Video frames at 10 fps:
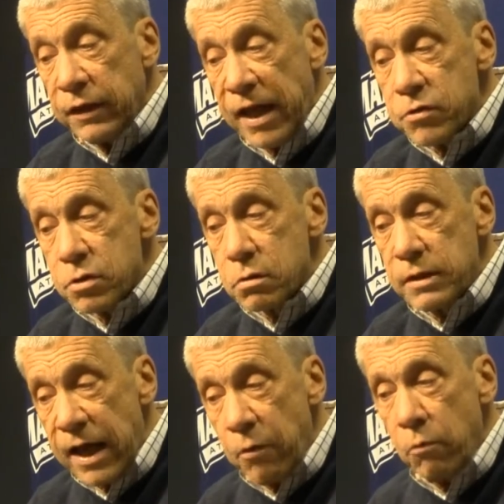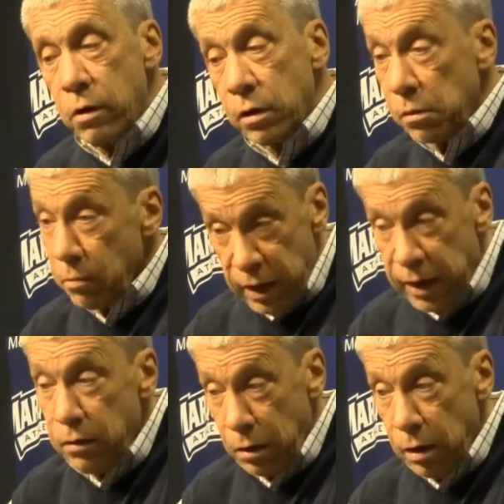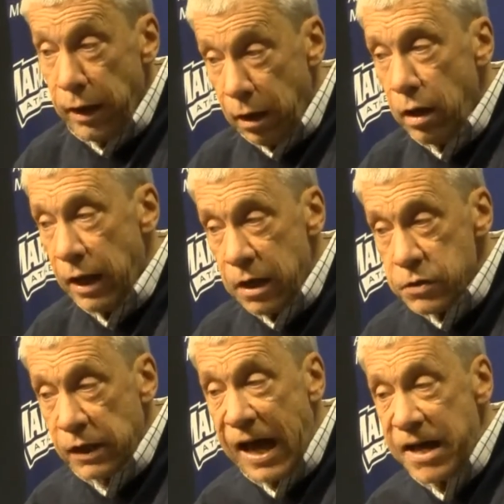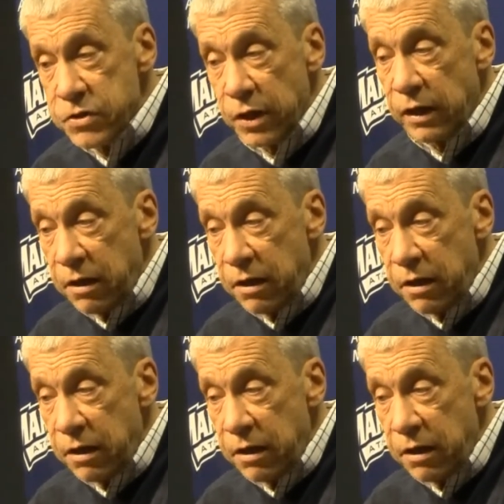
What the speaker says: that's really, and it's a godsend,